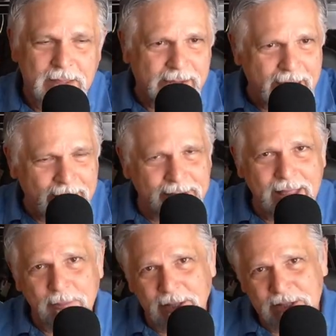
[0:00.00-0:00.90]
Again,
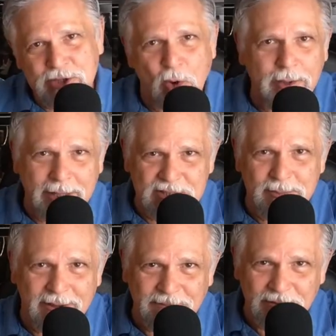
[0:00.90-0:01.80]
that money is going into
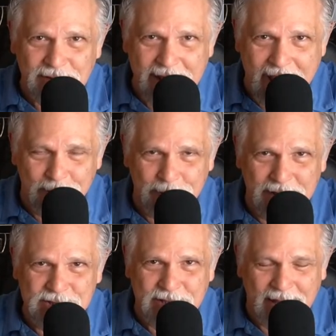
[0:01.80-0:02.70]
my 50 amp
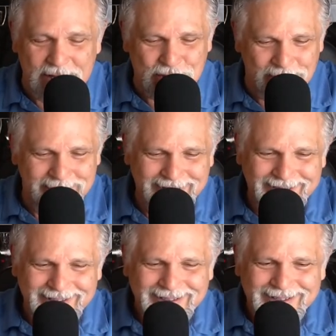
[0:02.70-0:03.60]
installation
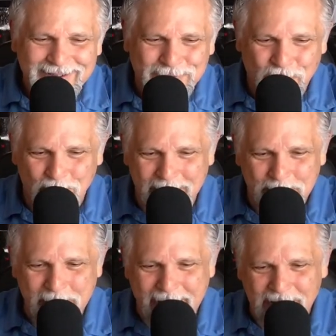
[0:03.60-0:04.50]
for my
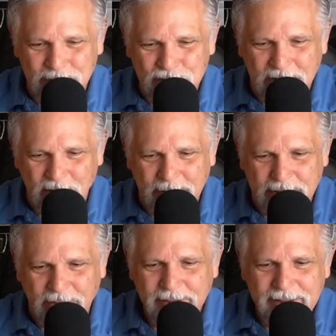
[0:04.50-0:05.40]
backup
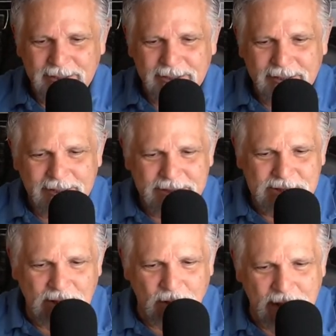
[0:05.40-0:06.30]
generator
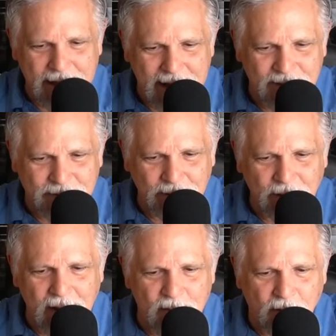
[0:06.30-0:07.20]
so that I feel
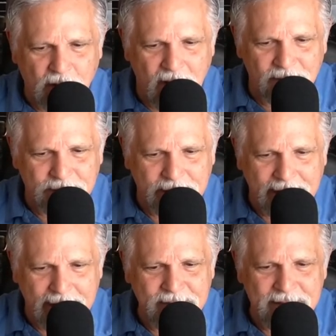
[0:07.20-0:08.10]
a lot more confident
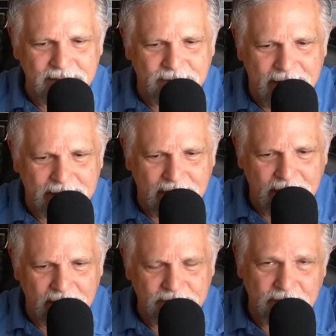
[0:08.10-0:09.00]
in the event
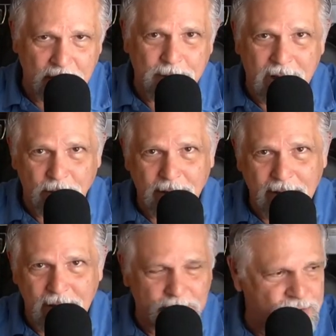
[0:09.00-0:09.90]
of a power
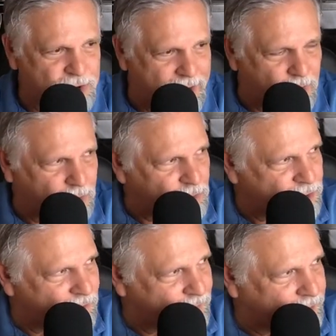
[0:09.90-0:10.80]
outage. I don't
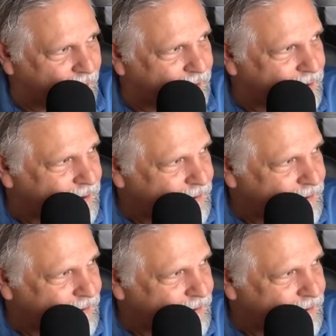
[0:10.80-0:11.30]
lose everything.